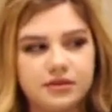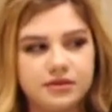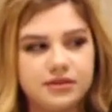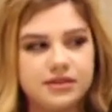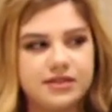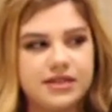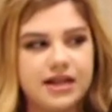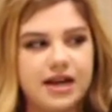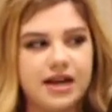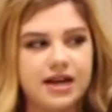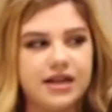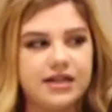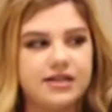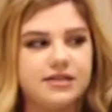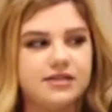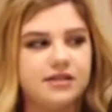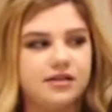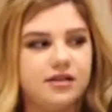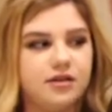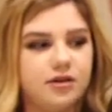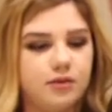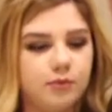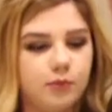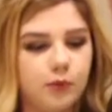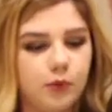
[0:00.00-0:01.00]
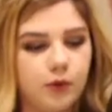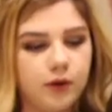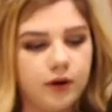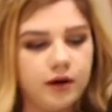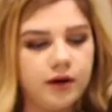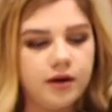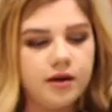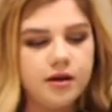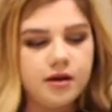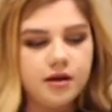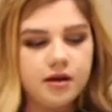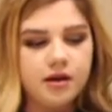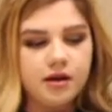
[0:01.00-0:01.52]
settings a little
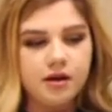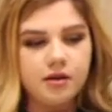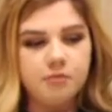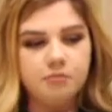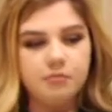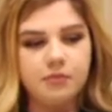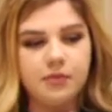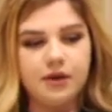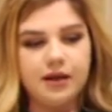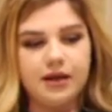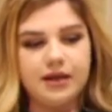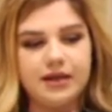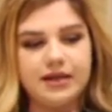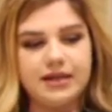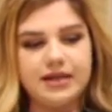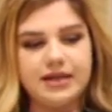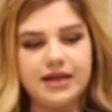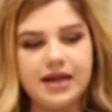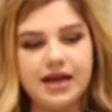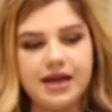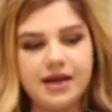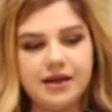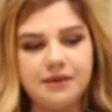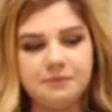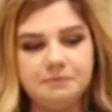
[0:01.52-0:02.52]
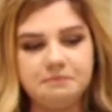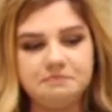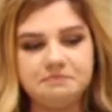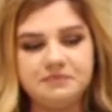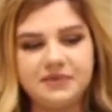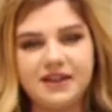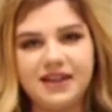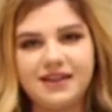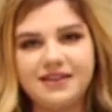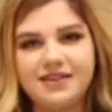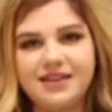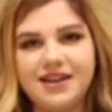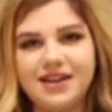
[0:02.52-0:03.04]
more. But yeah,
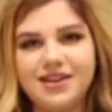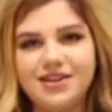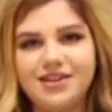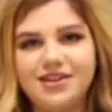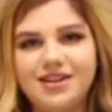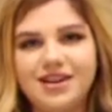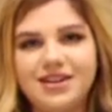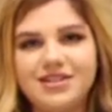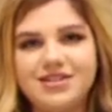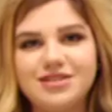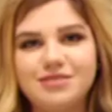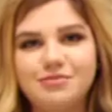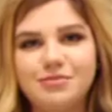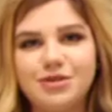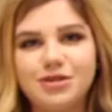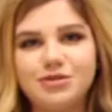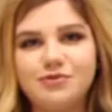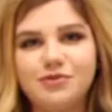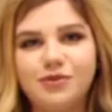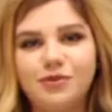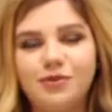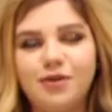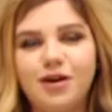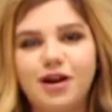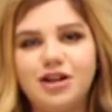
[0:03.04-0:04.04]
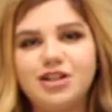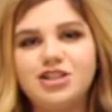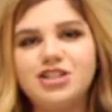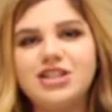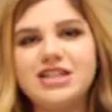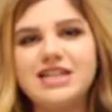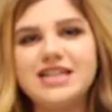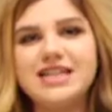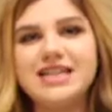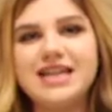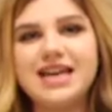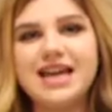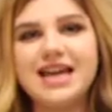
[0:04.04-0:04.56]
thank you guys so much for
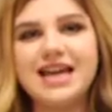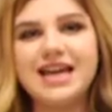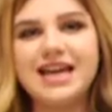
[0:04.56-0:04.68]
watching.